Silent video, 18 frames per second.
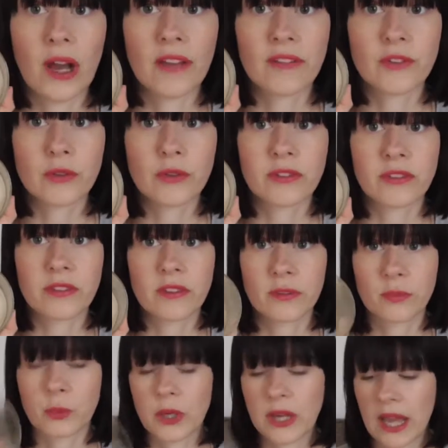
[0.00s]
I've used
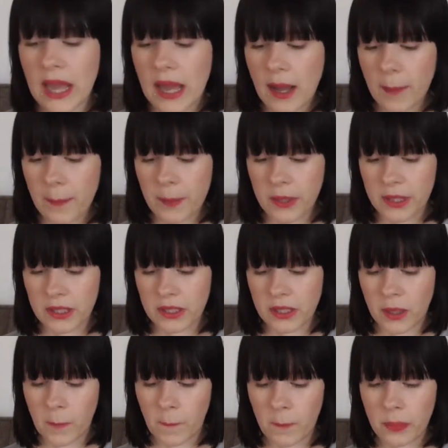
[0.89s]
this one up
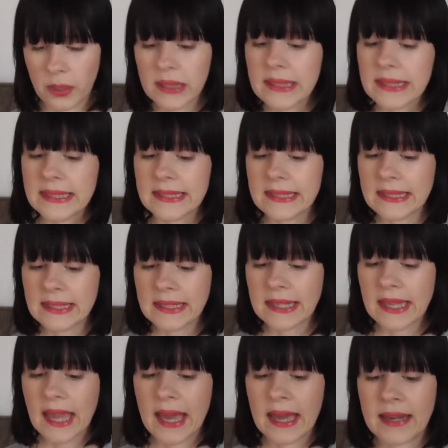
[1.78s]

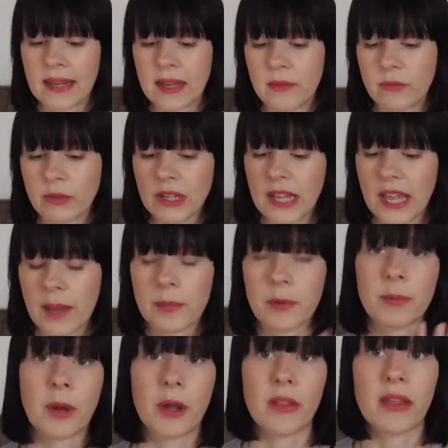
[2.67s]
completely and I'm really
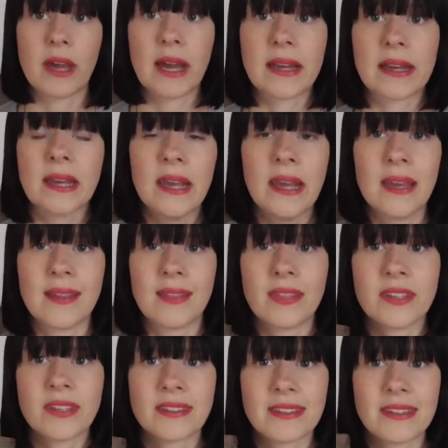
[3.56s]
happy about that.
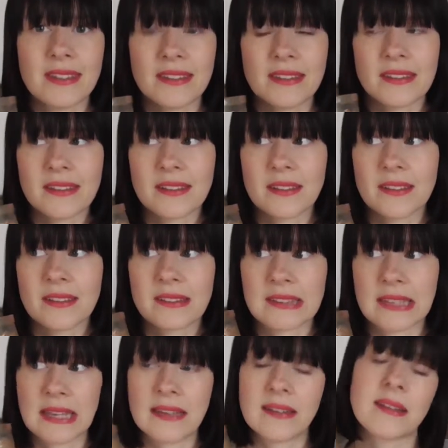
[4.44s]
This is a
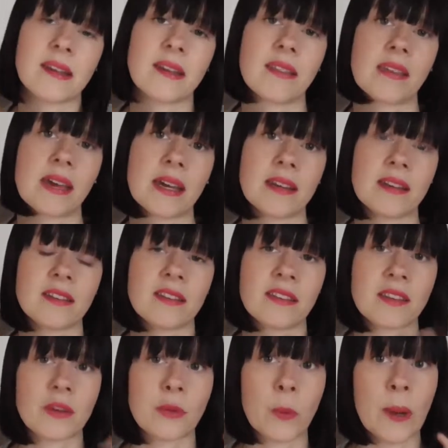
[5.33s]
scent that
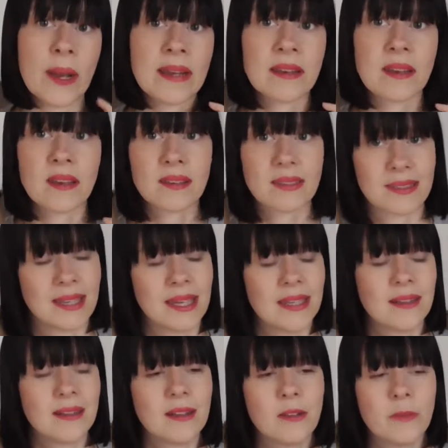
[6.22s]
is quite
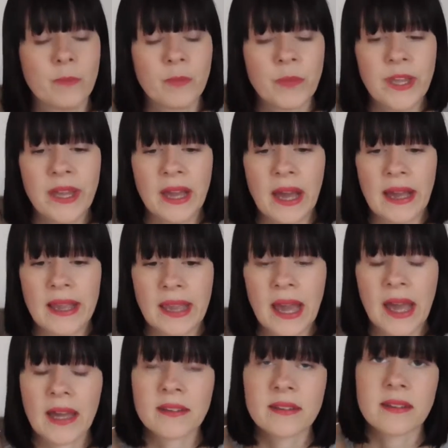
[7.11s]
subtle. I
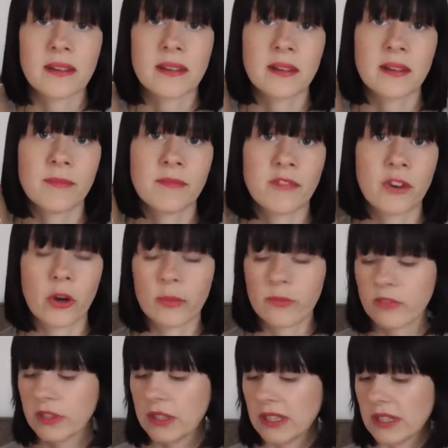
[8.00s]
had
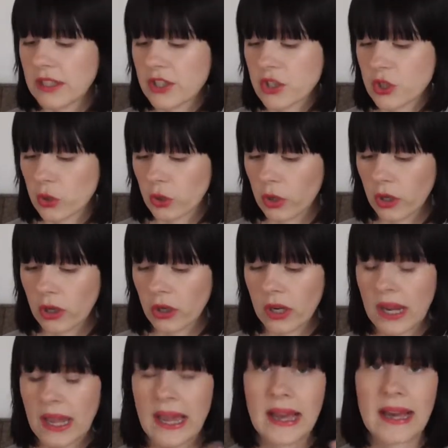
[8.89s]
warm vanilla
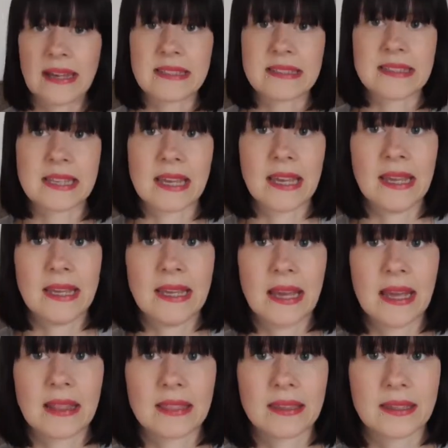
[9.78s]
sugar as
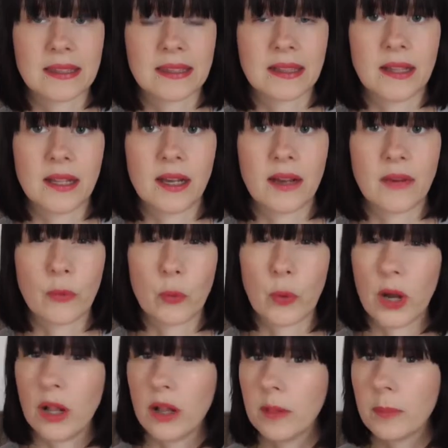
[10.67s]
a little
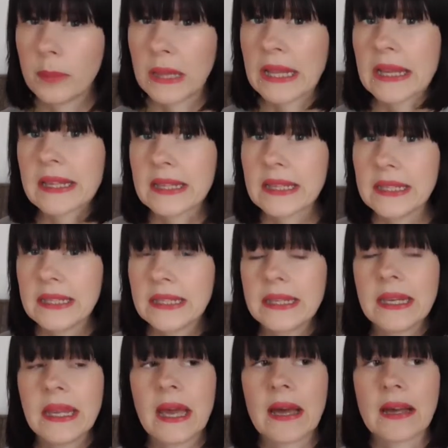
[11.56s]
wall
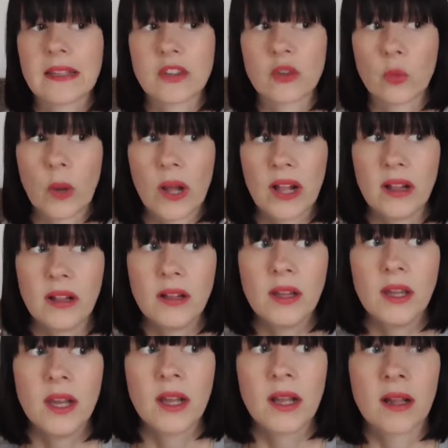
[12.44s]
plug-in as
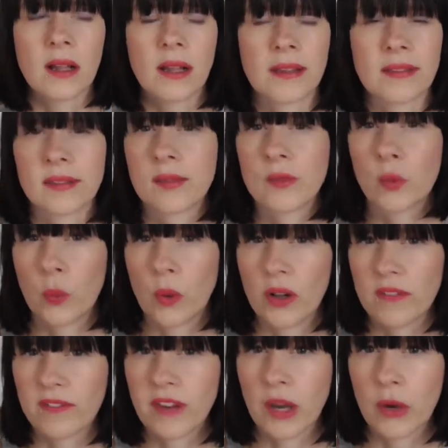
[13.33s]
well. I think
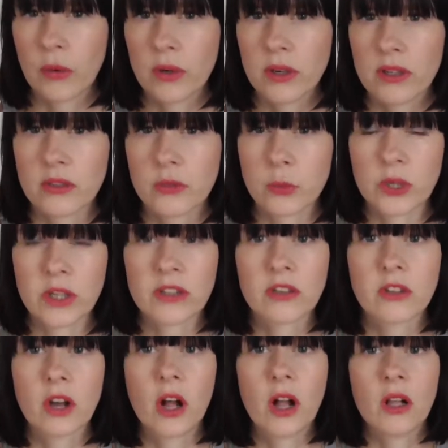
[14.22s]
Wallflower is what
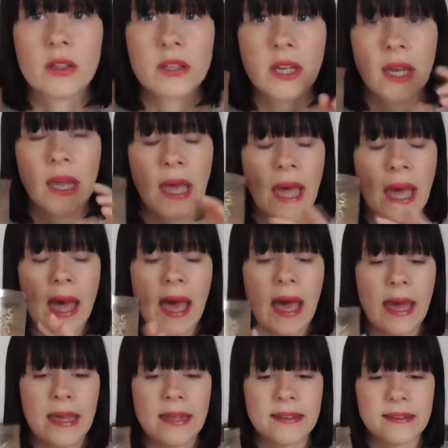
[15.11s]
it's called,
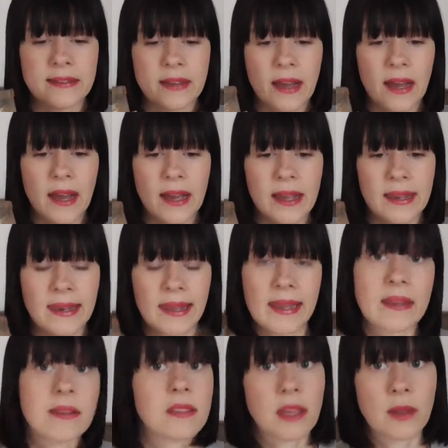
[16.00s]
and I
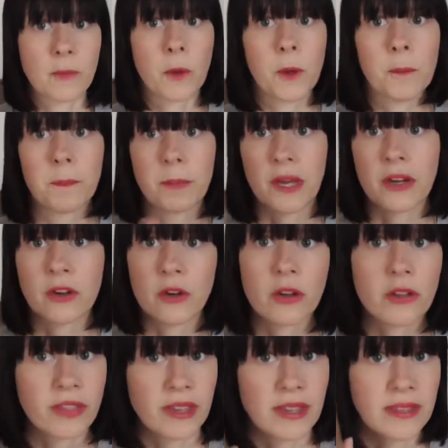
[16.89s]
like that one
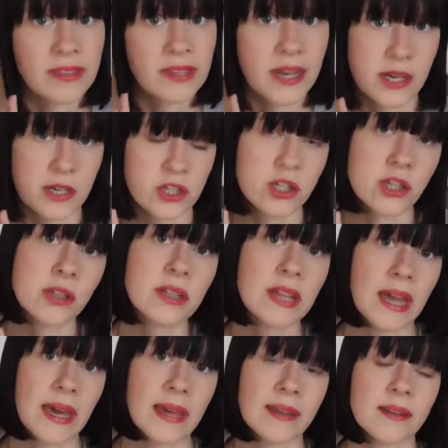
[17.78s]
better than the actual
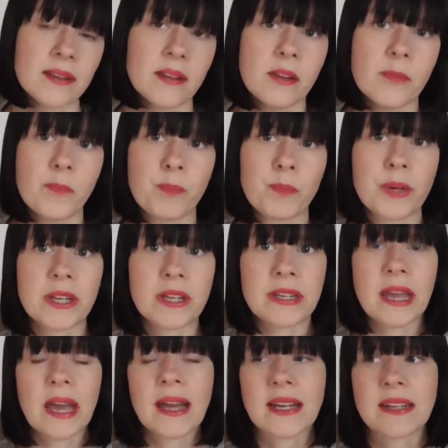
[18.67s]
candle, but
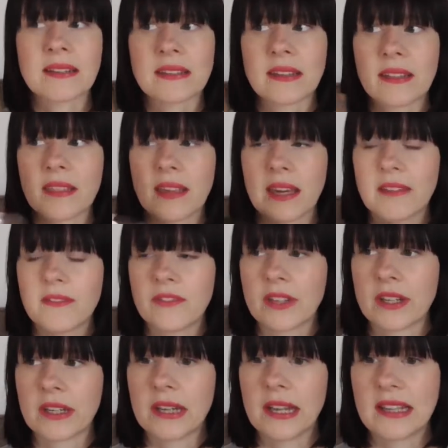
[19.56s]
it has that
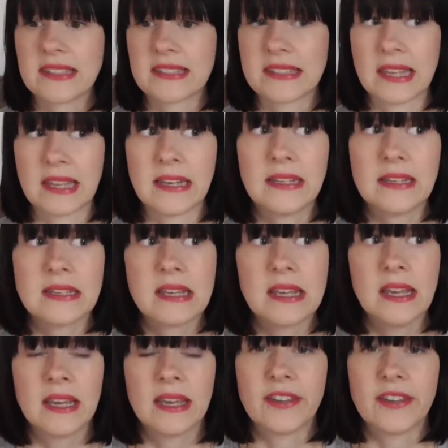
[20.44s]
vanilla scent.